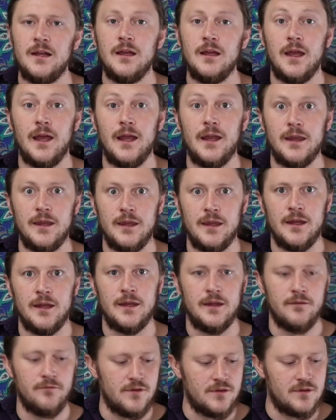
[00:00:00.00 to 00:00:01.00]

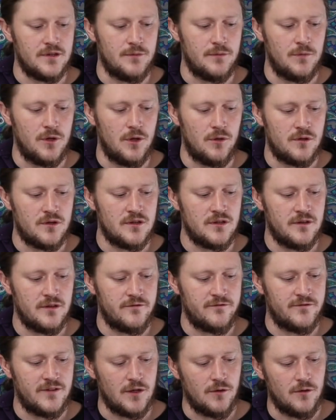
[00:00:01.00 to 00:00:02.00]
any of the same notes
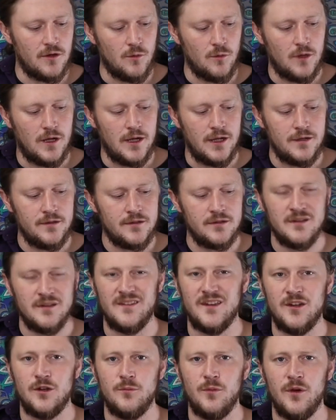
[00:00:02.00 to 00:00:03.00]
fingering-wise.
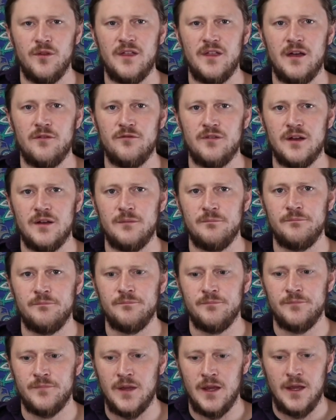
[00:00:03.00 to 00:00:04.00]
They do both have
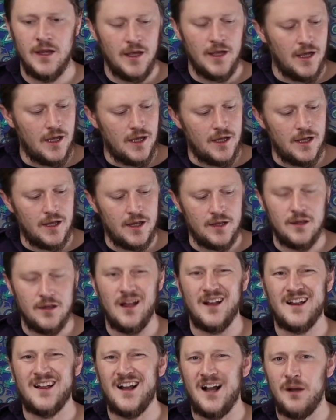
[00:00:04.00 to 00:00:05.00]

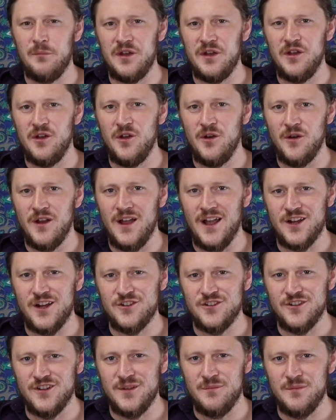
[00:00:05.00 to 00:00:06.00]
a common note,
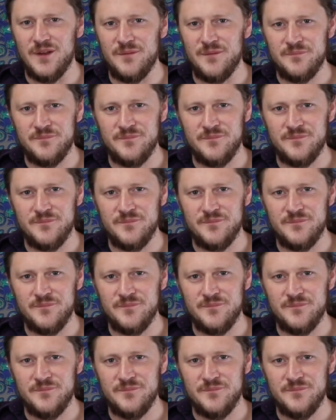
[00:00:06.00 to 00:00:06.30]
actually, but